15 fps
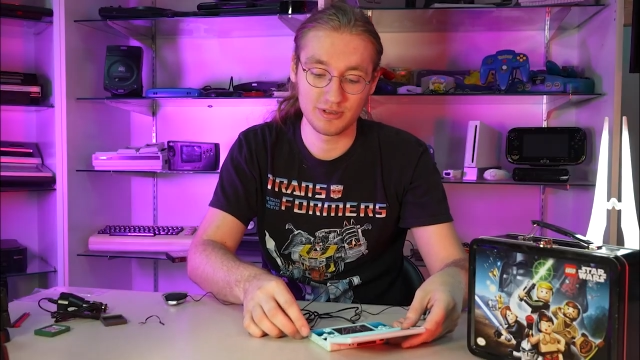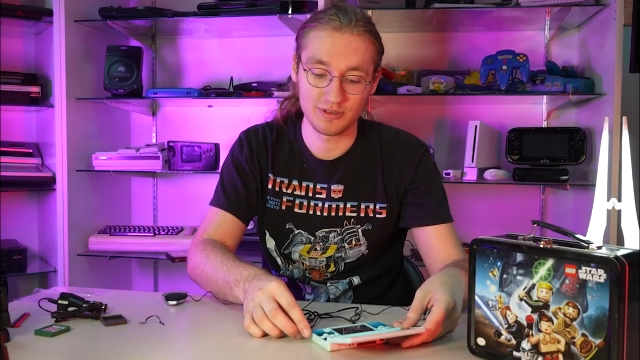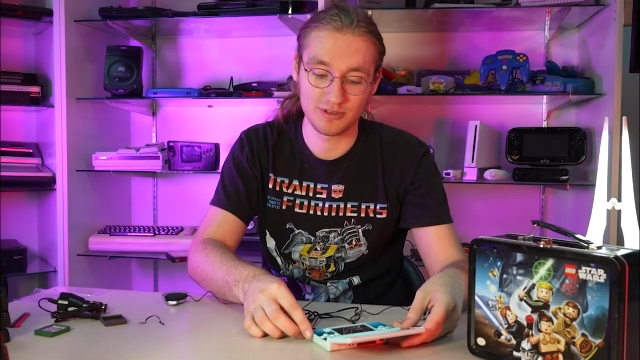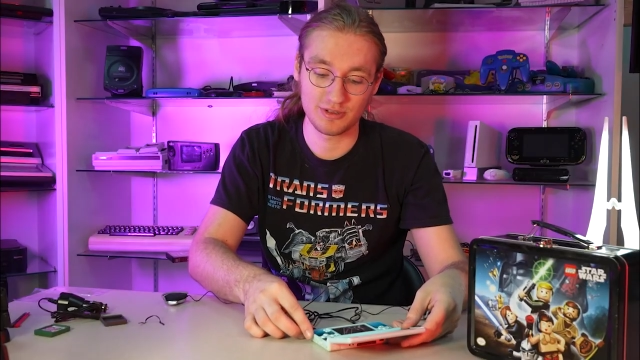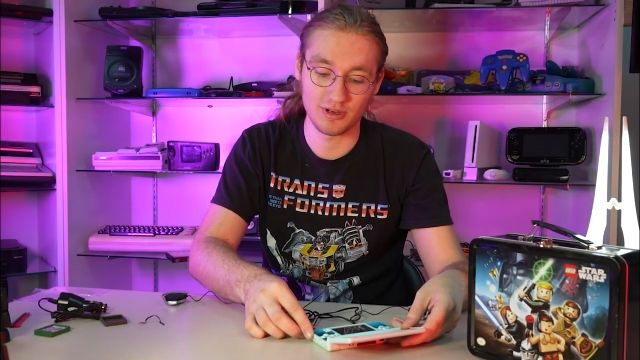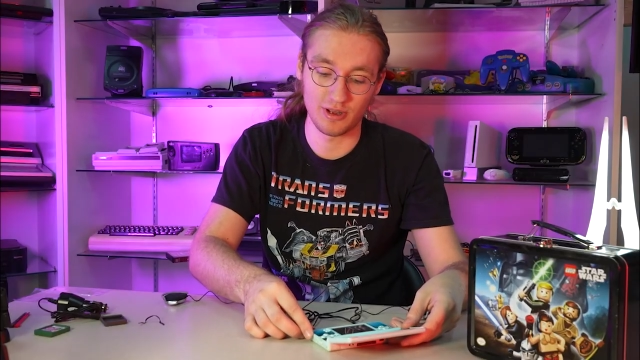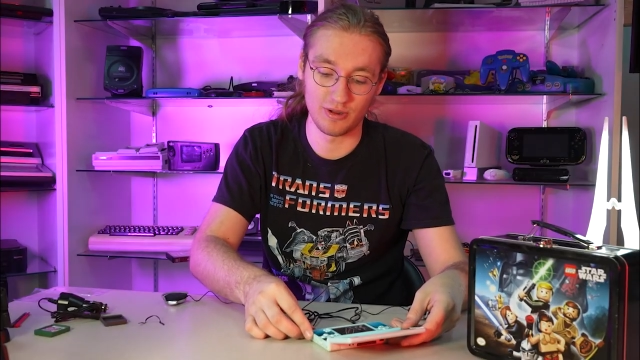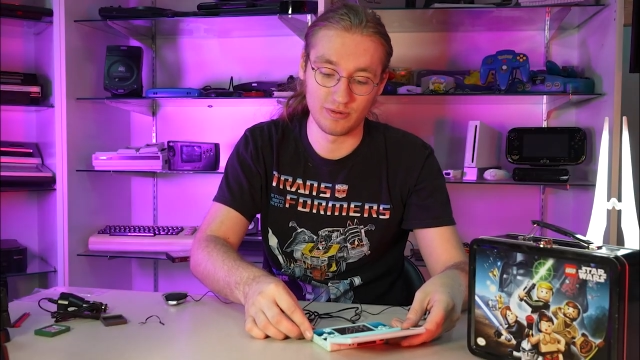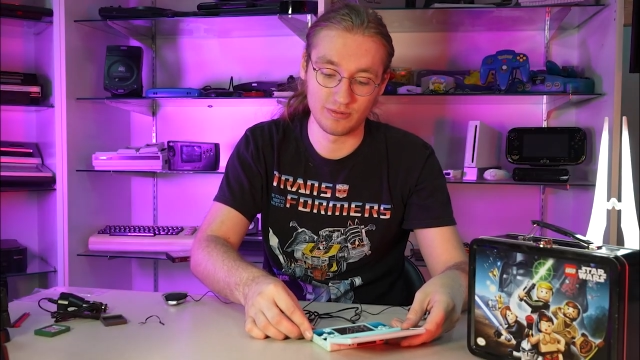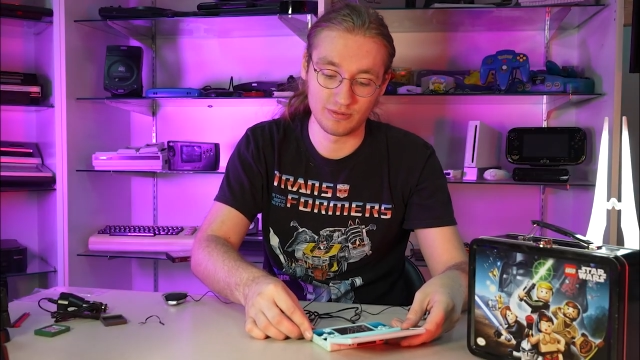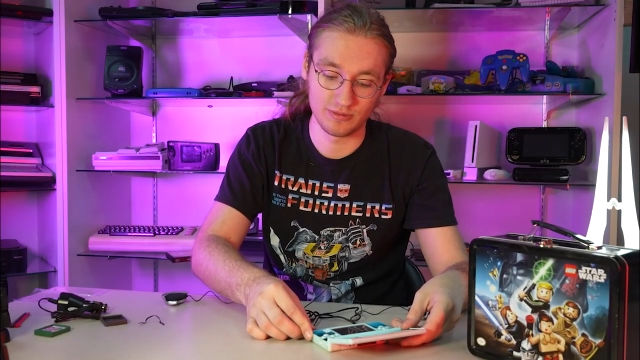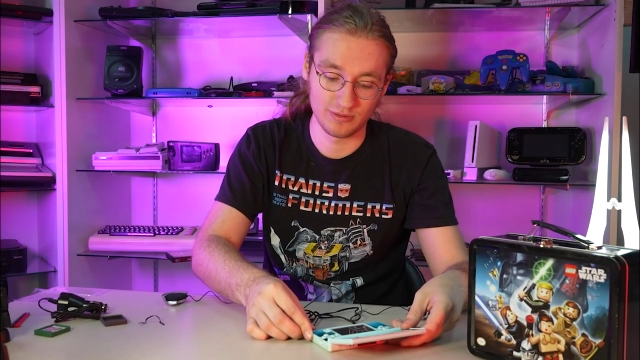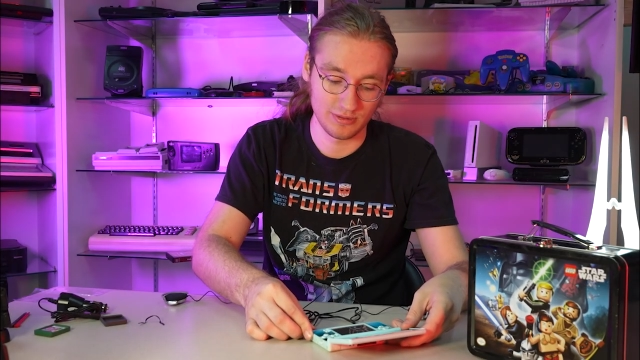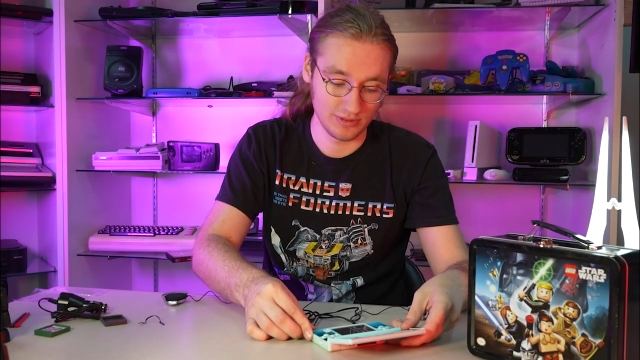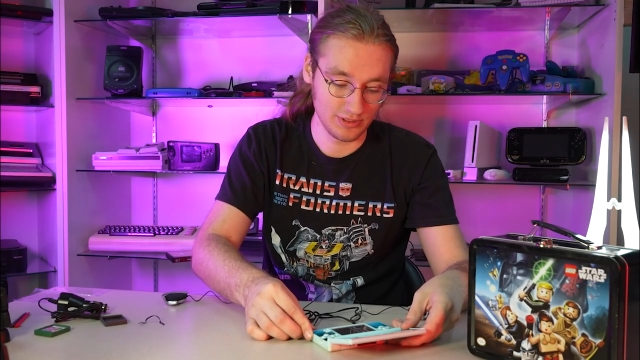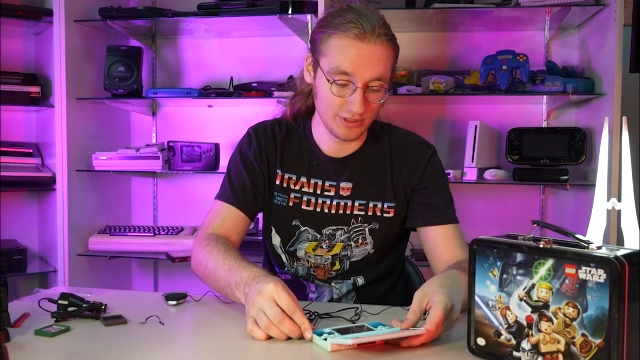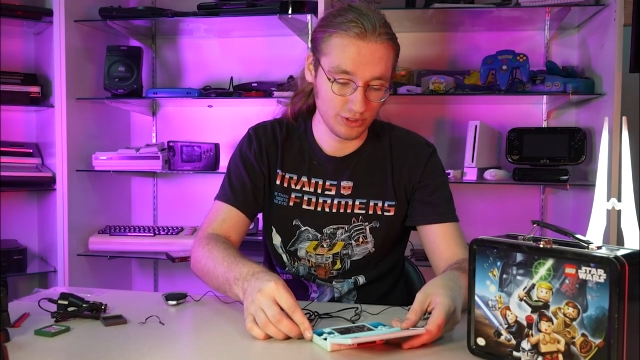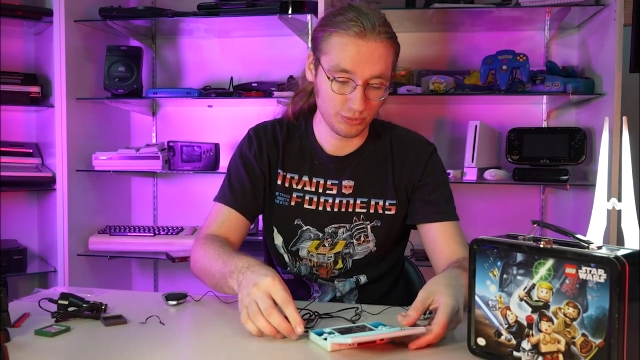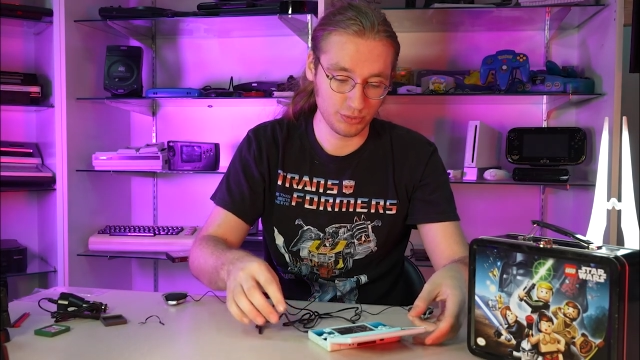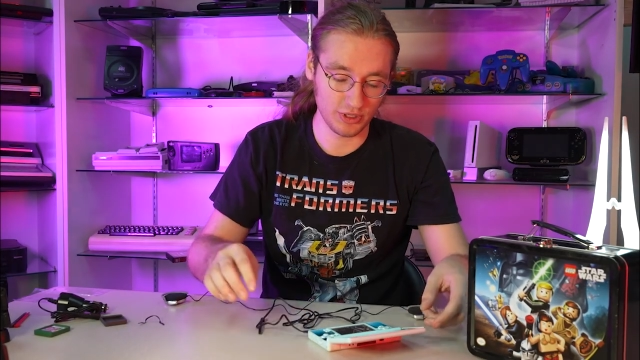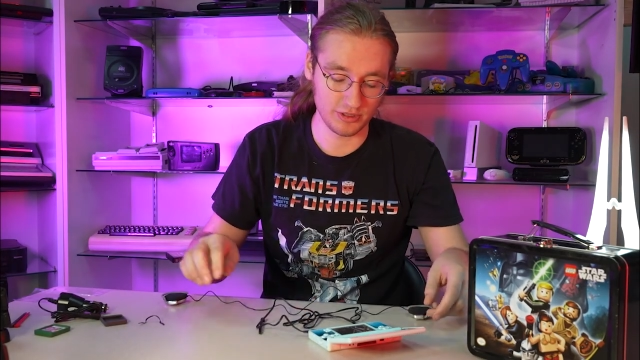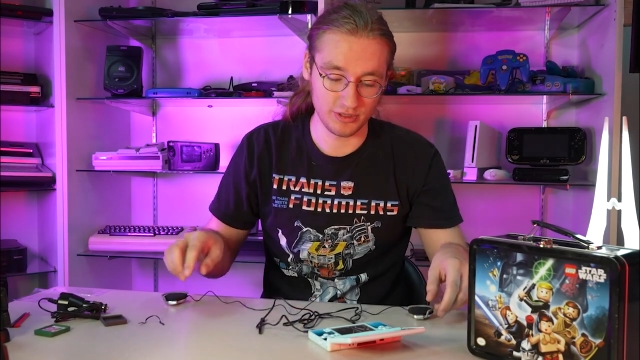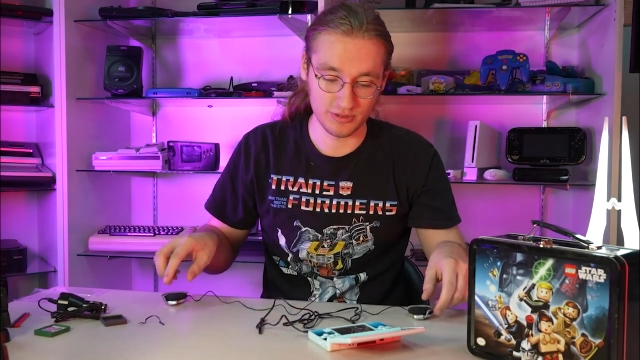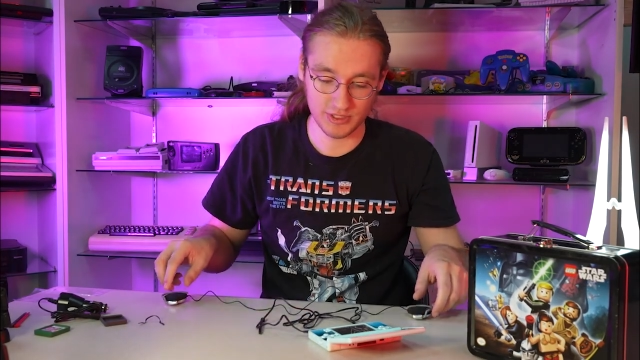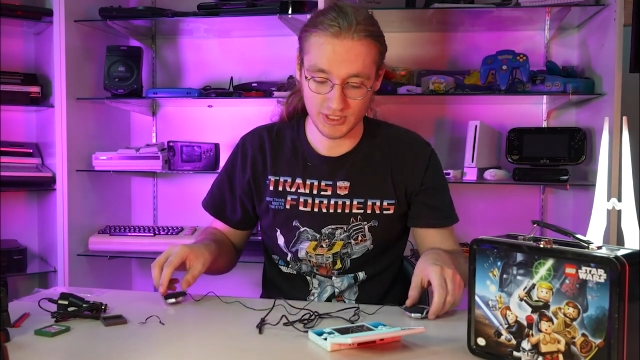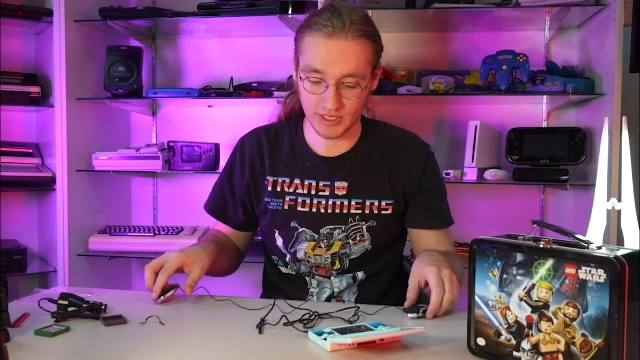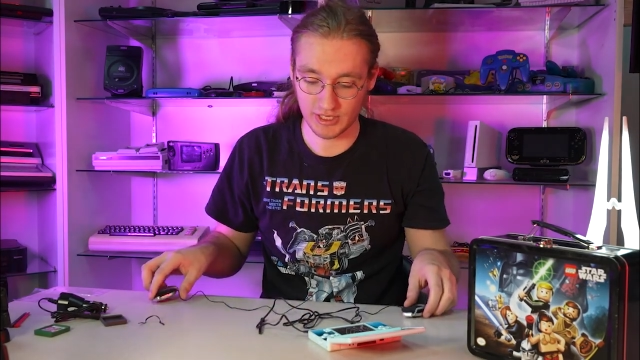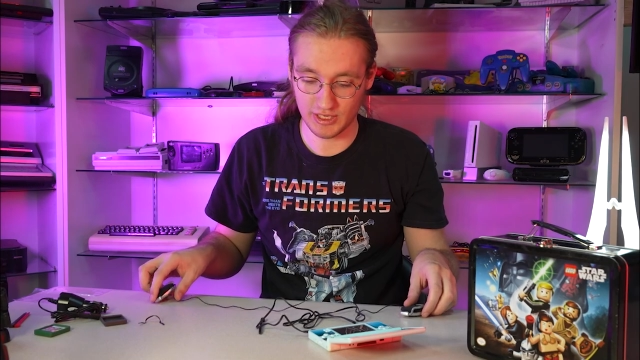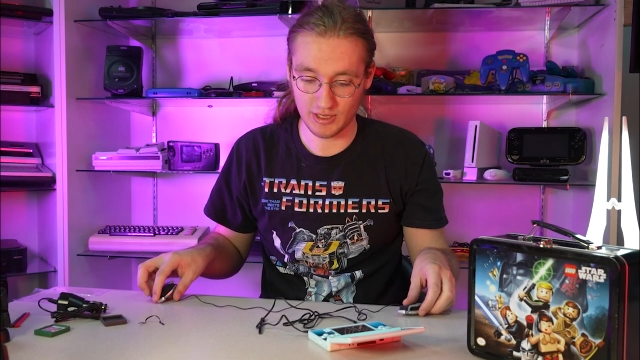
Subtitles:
So, plug those in,